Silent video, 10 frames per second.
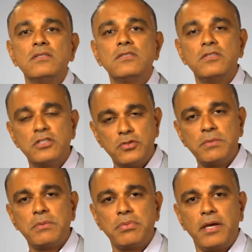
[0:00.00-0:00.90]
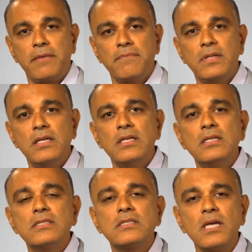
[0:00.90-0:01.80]
to the treatment plan,
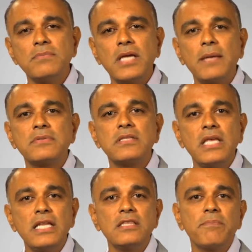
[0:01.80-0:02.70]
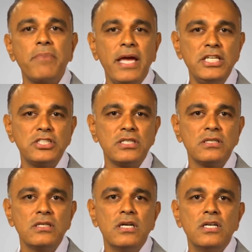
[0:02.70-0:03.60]
sometimes leading the patient